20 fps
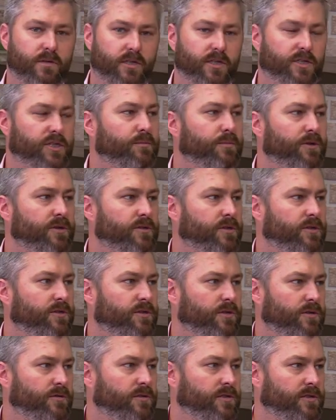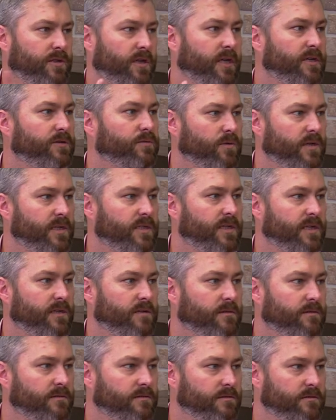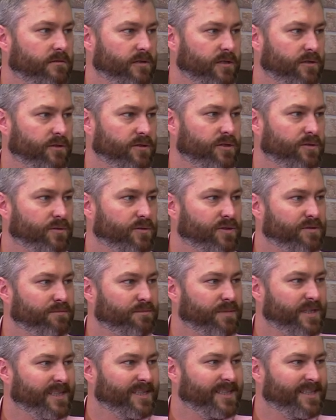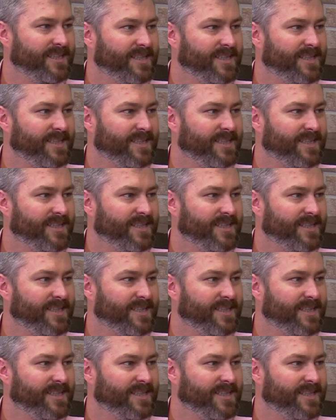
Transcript: distribution to select retail okay. liquor Great. stores. Great. But